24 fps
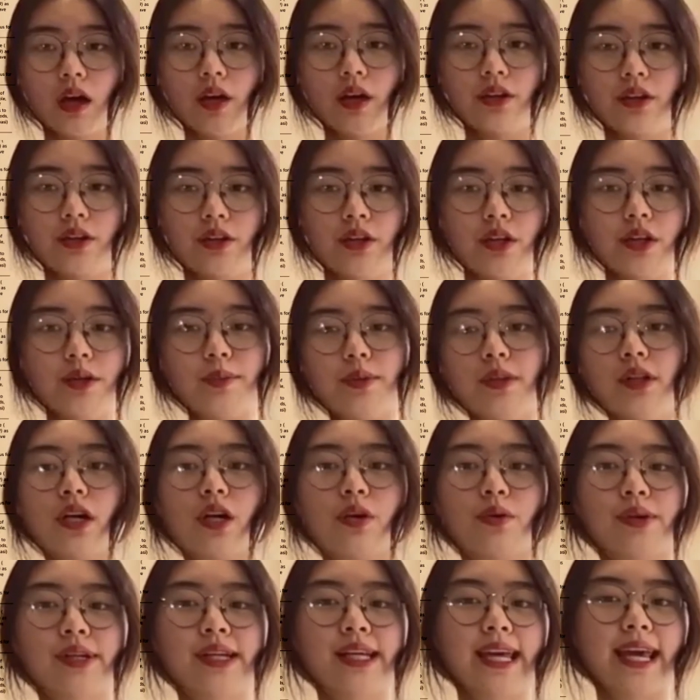
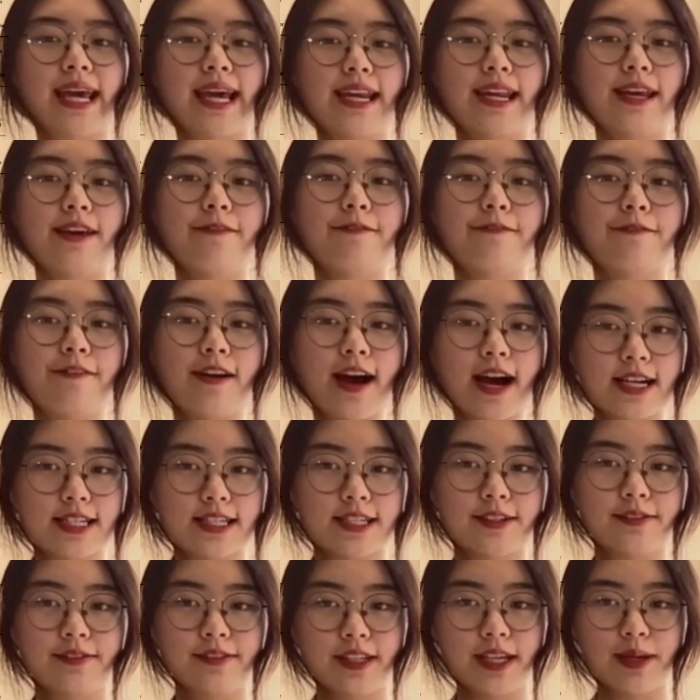Unipolarity can
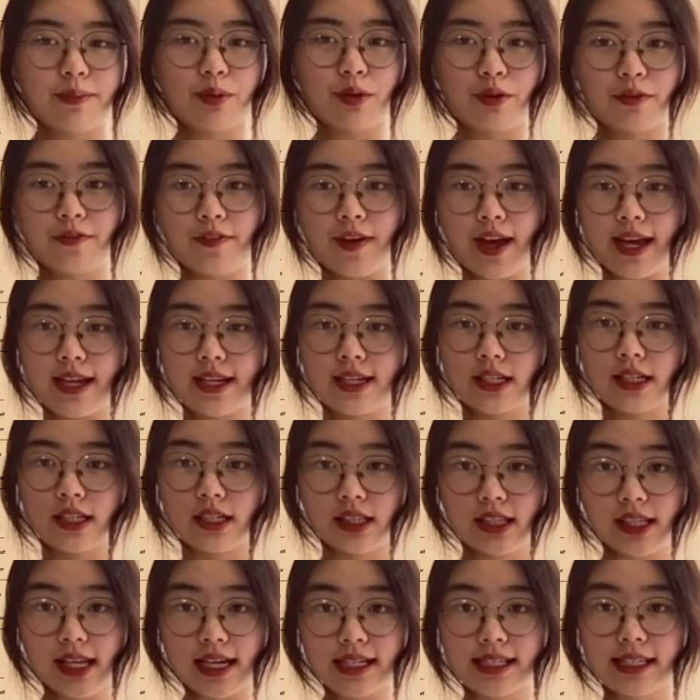effectively prevent the
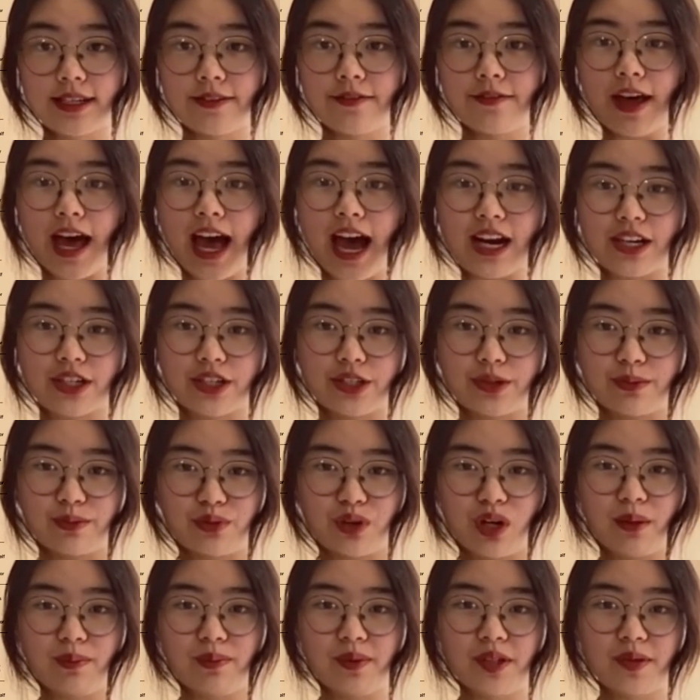collective action
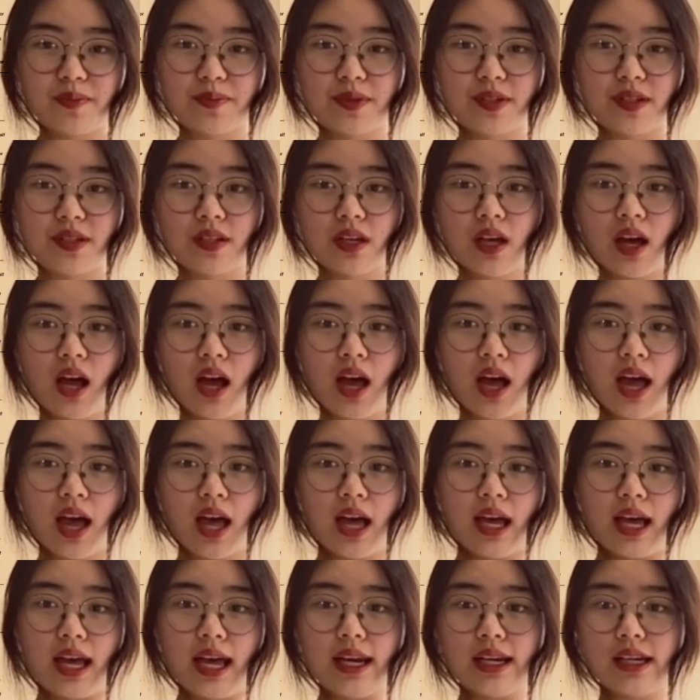problems,
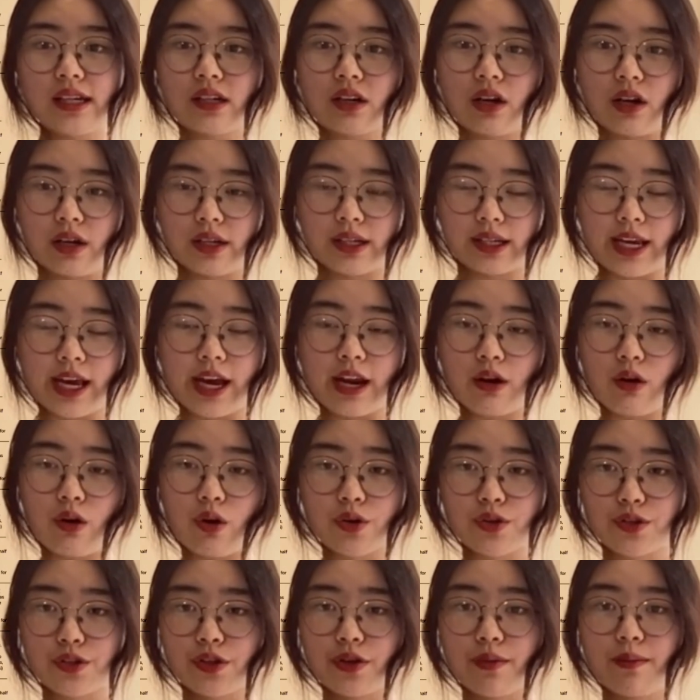and it can
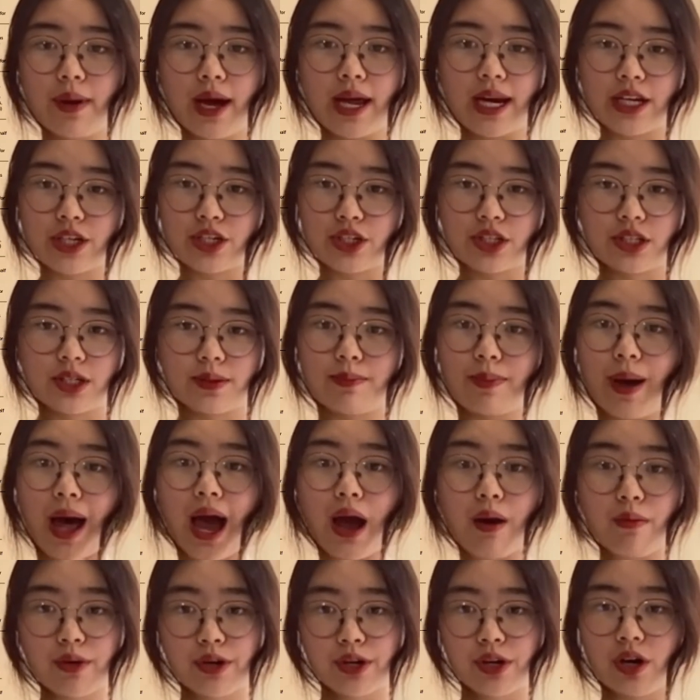also manage the
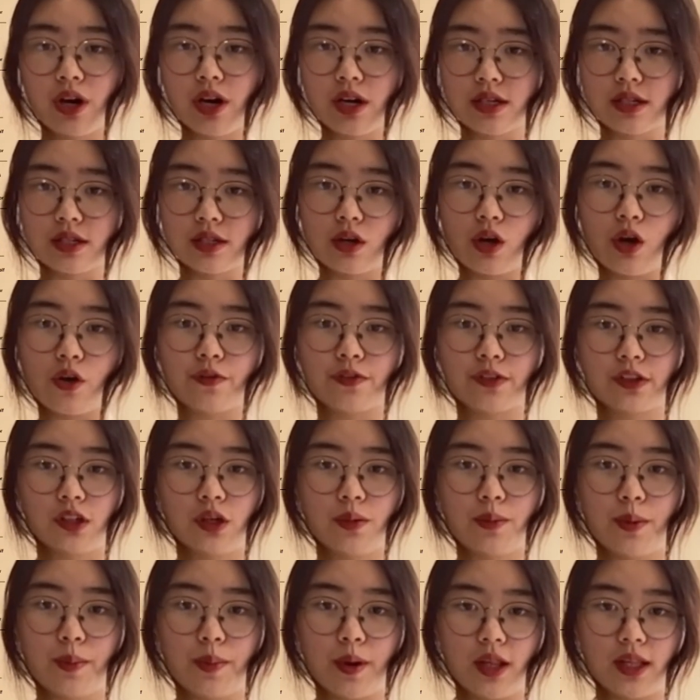paradox of
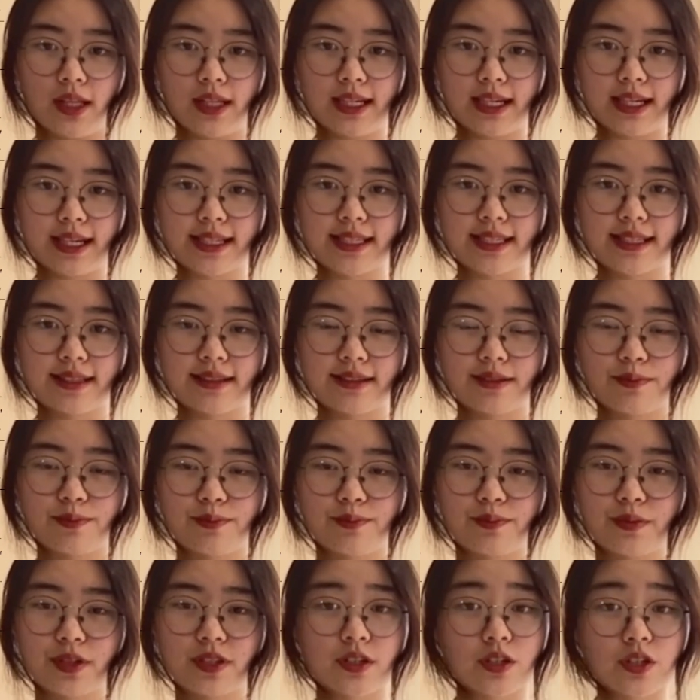global politics,
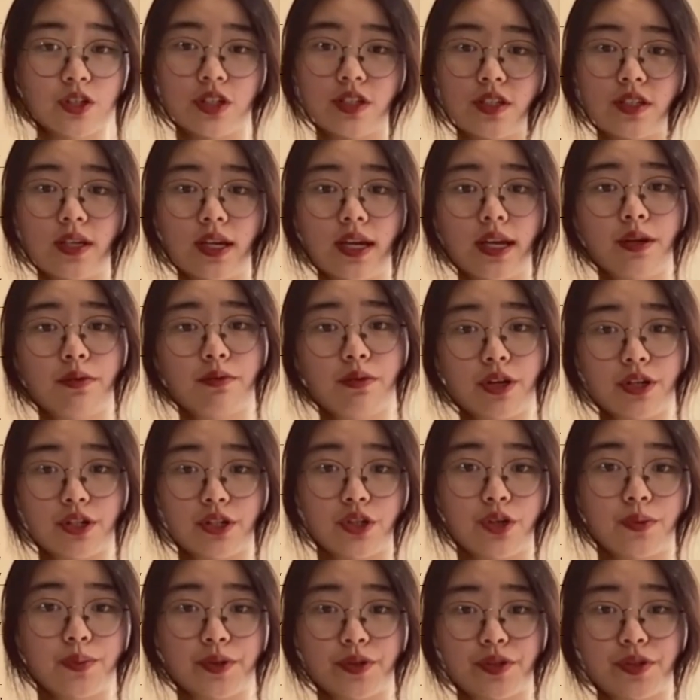such as in
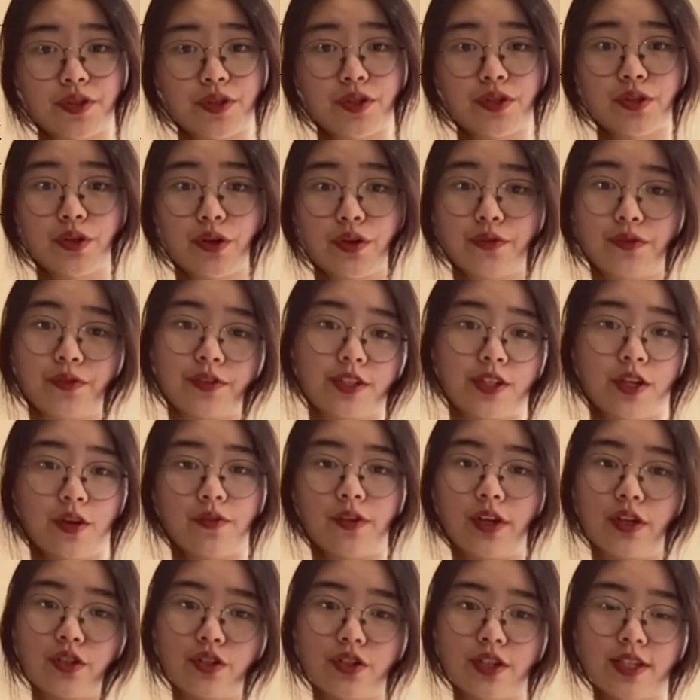rational pursuit of
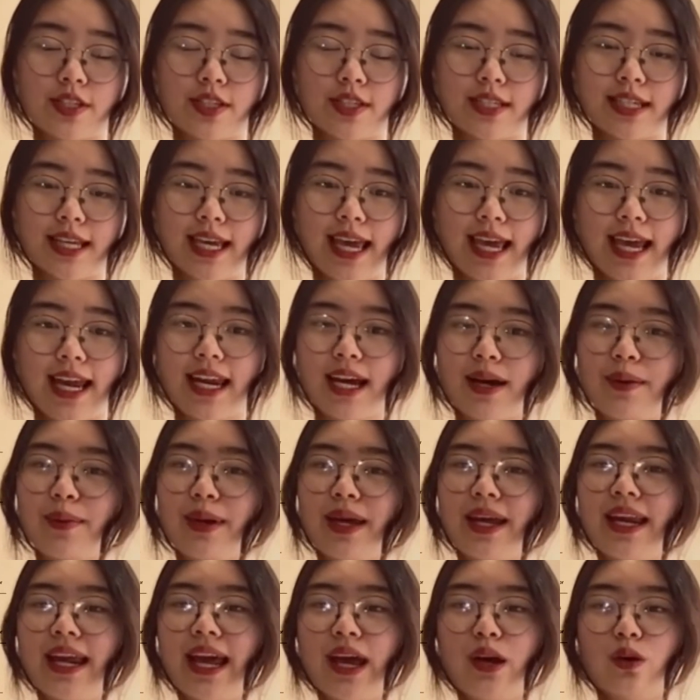self-interest, end up
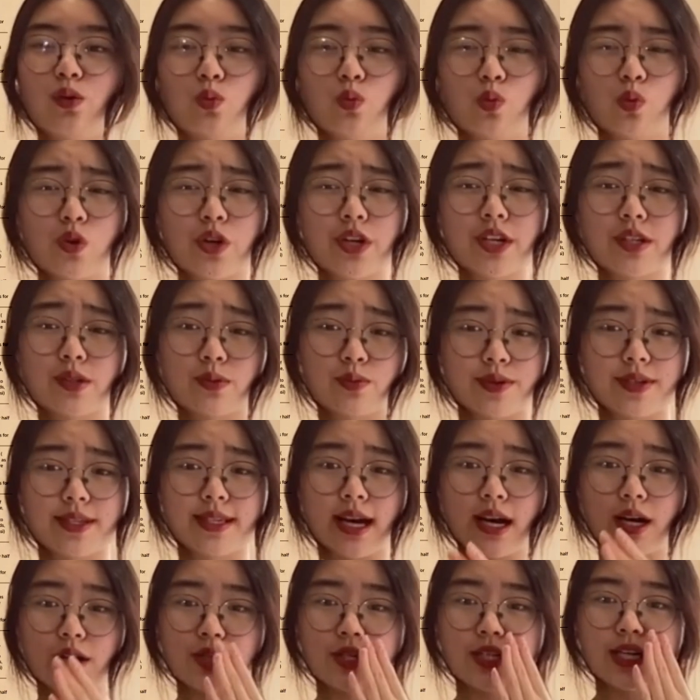in a worse
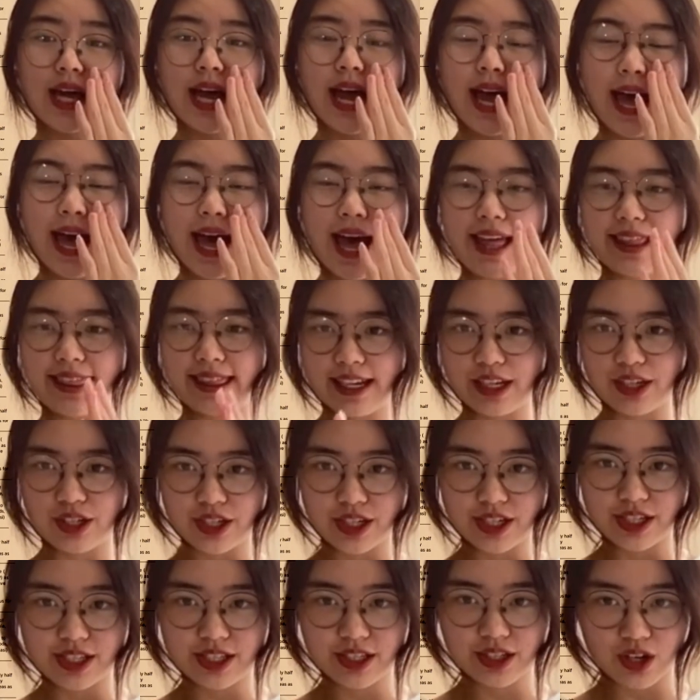result had they
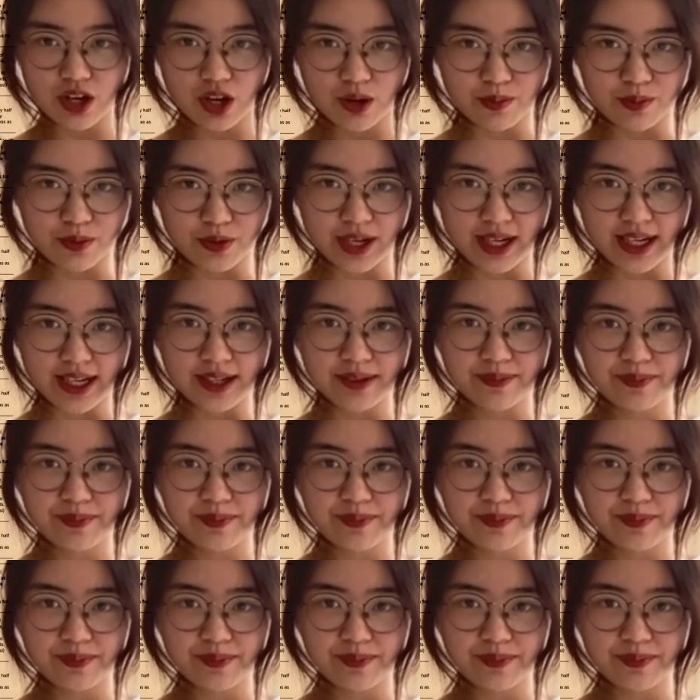just cooperated.